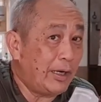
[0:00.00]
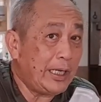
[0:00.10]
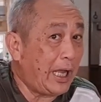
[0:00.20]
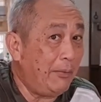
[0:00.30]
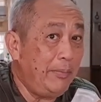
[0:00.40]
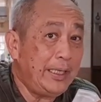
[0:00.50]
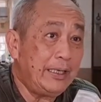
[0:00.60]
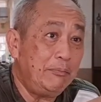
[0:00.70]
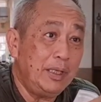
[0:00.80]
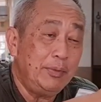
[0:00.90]
right, I
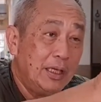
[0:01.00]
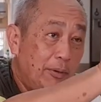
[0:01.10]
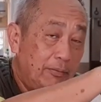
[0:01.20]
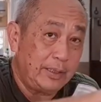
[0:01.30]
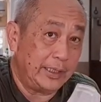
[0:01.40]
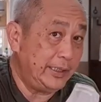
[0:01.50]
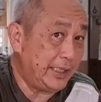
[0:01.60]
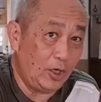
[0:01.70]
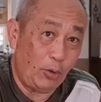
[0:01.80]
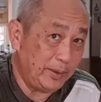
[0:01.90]
made maybe about 90
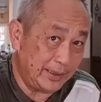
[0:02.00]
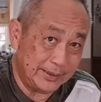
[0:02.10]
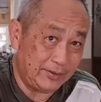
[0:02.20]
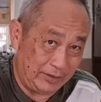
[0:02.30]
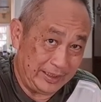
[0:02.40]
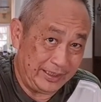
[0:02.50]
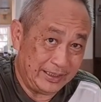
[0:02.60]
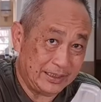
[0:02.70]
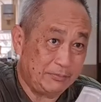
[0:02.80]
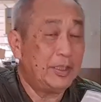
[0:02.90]
kilometers already.
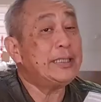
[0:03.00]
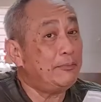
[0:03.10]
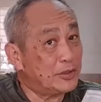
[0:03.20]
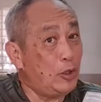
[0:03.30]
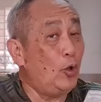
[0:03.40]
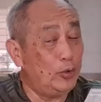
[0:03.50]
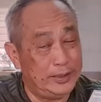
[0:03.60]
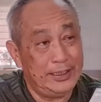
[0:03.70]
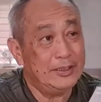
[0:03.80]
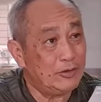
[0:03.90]
Because I'm slow,
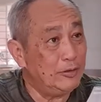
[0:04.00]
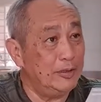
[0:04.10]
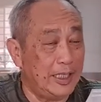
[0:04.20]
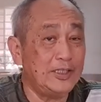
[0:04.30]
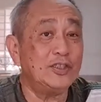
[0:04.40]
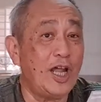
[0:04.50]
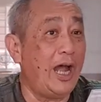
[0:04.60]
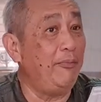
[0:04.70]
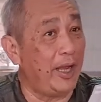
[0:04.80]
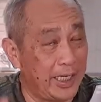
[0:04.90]
you see? So
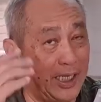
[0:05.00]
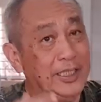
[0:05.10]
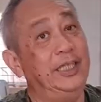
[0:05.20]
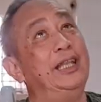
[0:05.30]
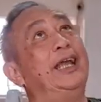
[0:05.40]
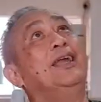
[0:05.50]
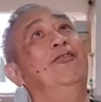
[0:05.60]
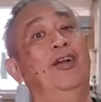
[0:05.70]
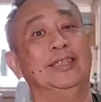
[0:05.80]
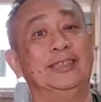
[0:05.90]
lunchtime, I can eat, I
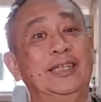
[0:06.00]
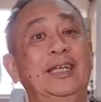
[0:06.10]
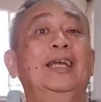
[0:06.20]
can rest.